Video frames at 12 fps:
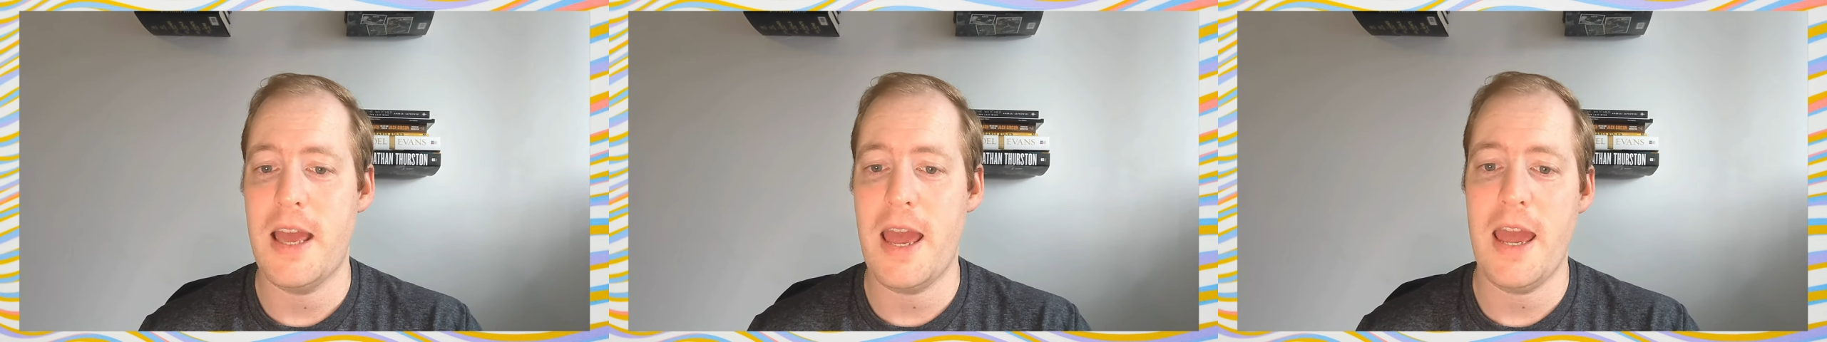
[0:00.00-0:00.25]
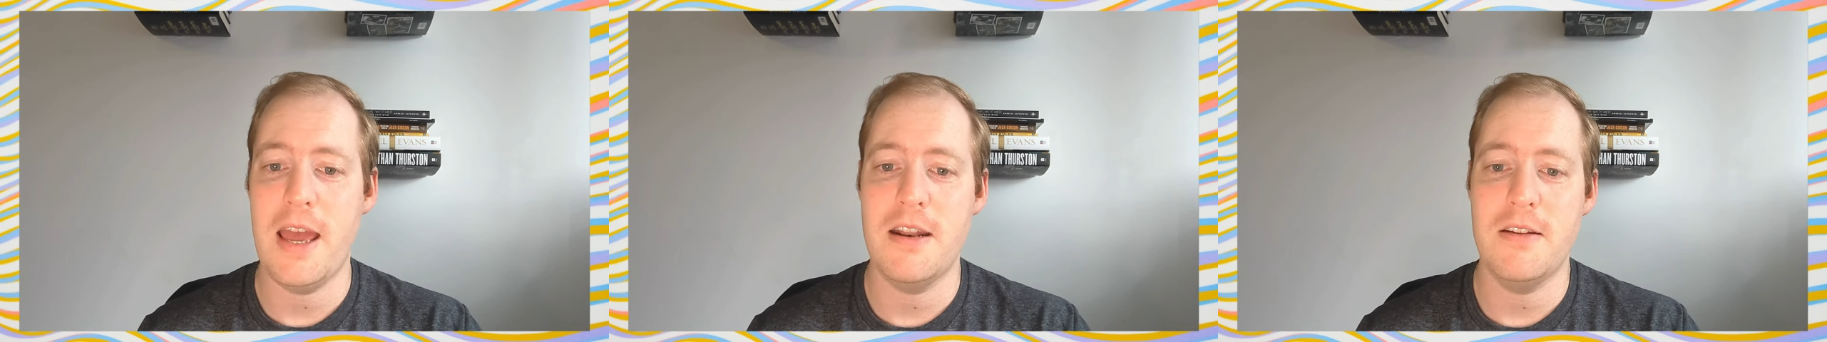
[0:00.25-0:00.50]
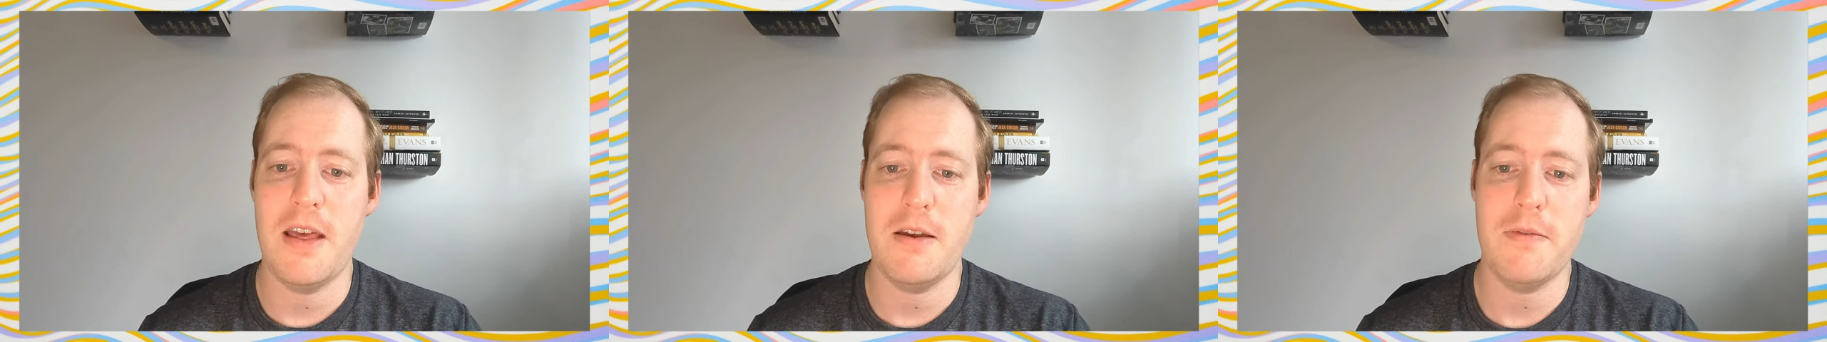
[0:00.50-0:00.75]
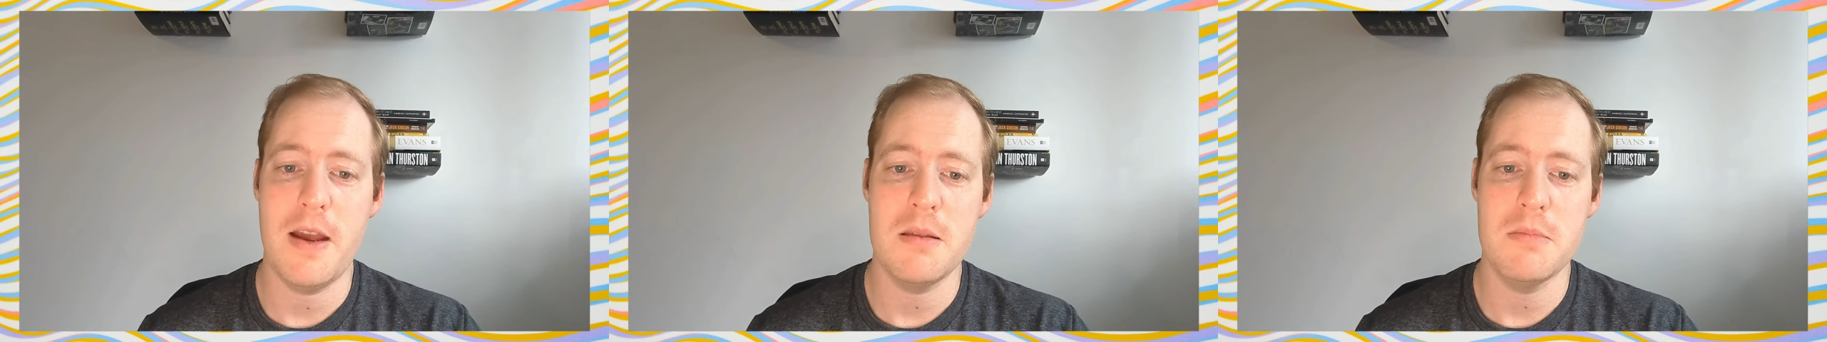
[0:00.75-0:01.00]
and they
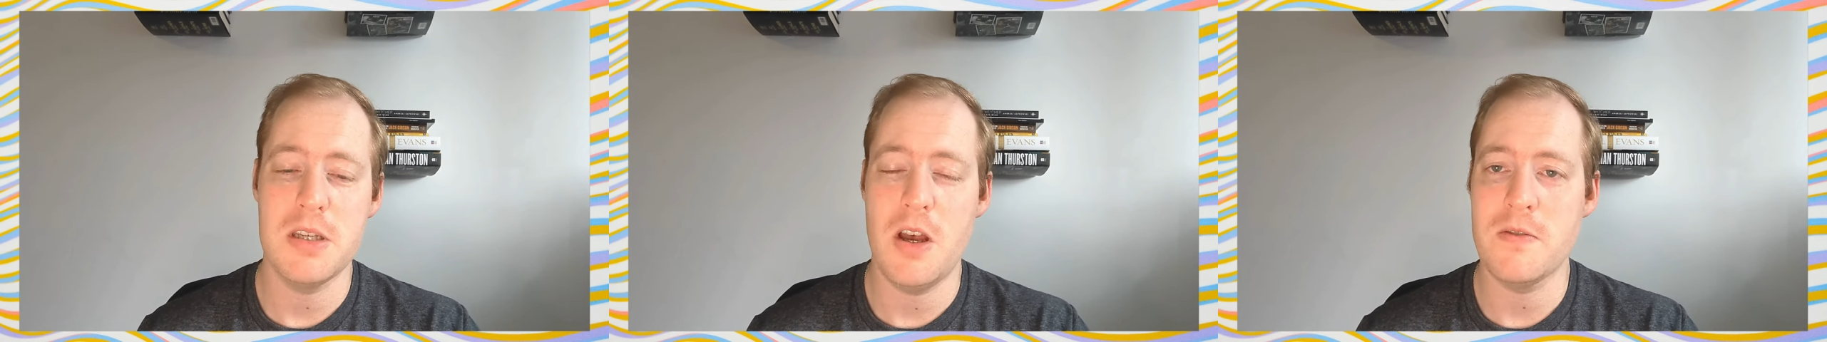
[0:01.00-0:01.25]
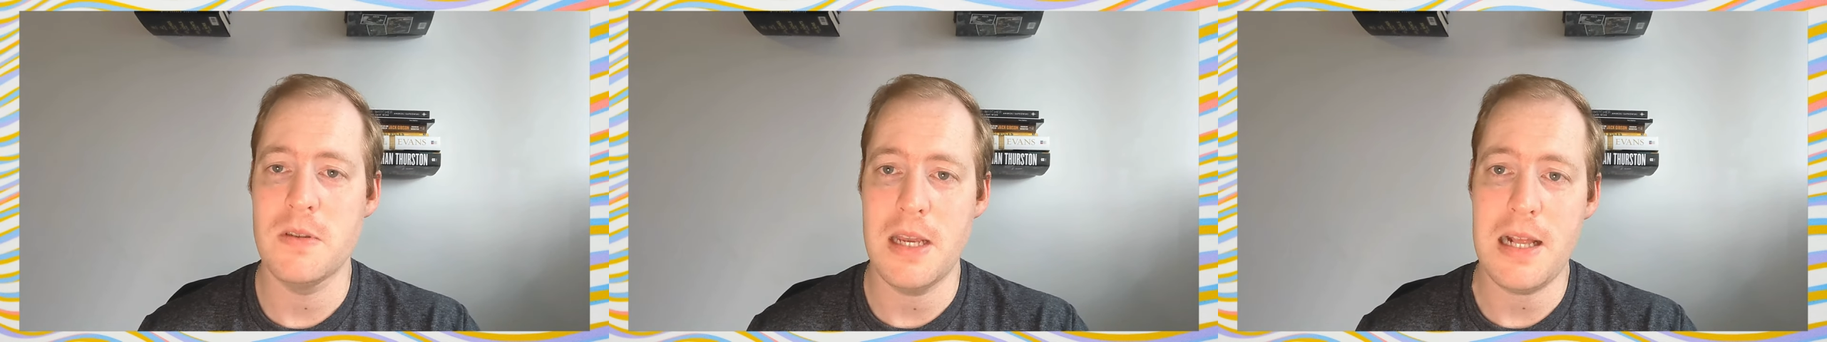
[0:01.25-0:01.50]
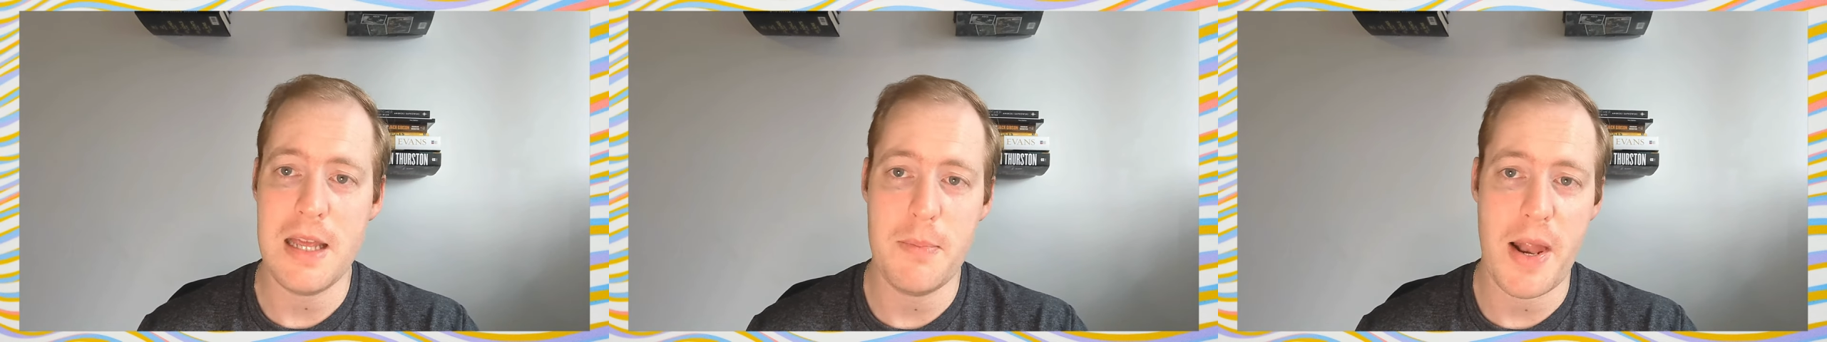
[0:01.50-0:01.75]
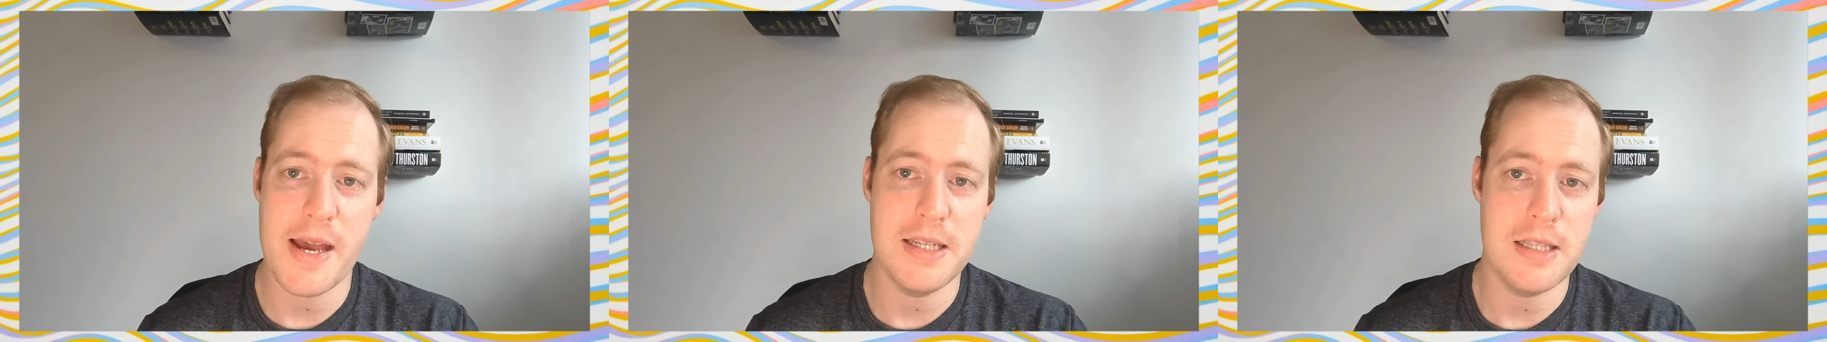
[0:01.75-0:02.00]
found themselves neatly
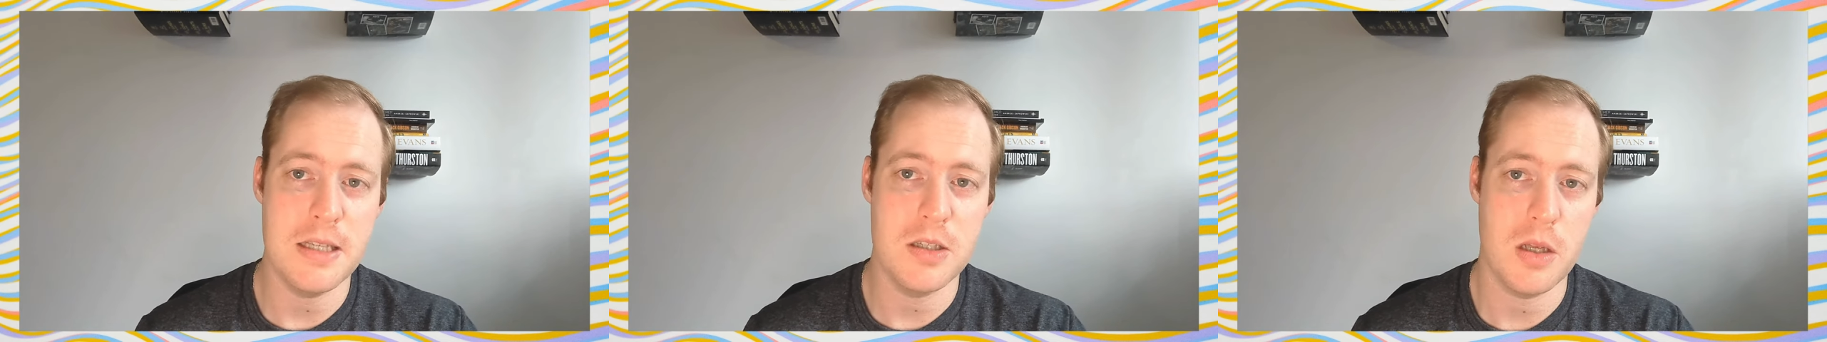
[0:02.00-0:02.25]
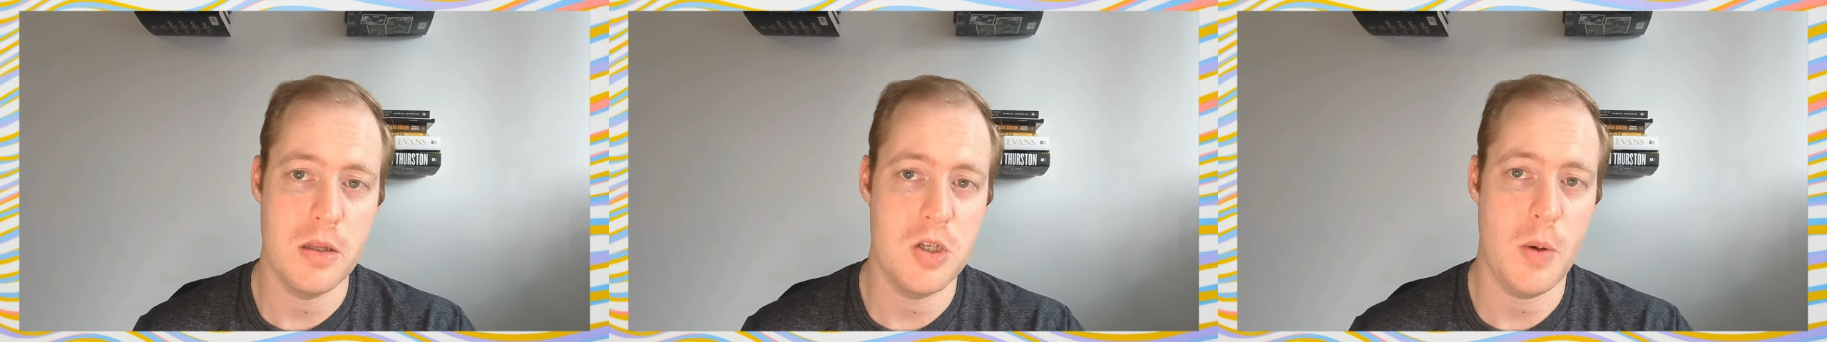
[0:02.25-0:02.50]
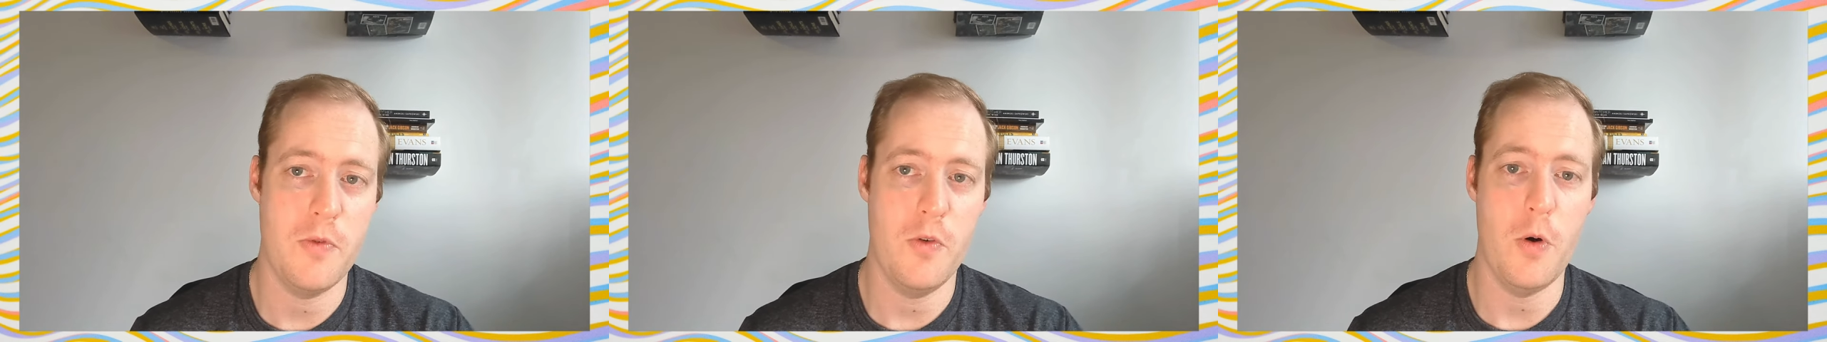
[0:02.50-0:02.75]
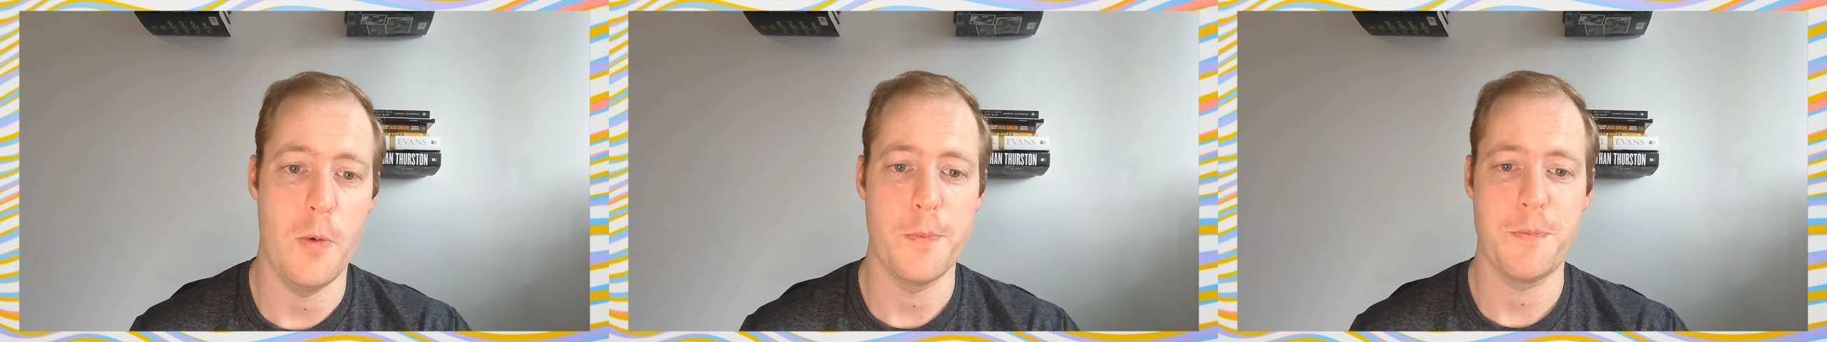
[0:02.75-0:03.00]
placed inside the top
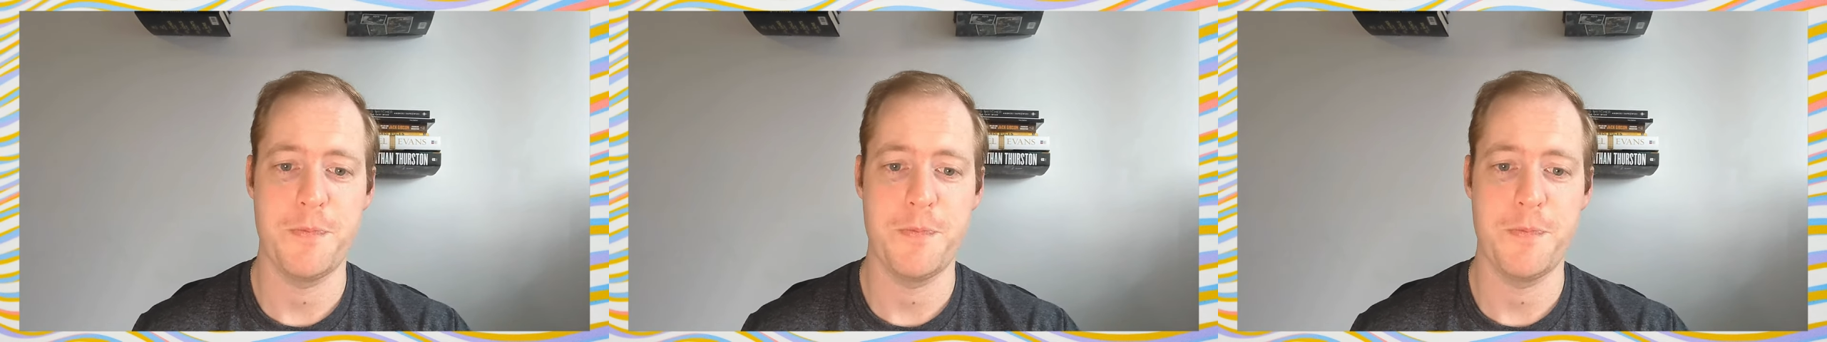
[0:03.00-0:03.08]
four.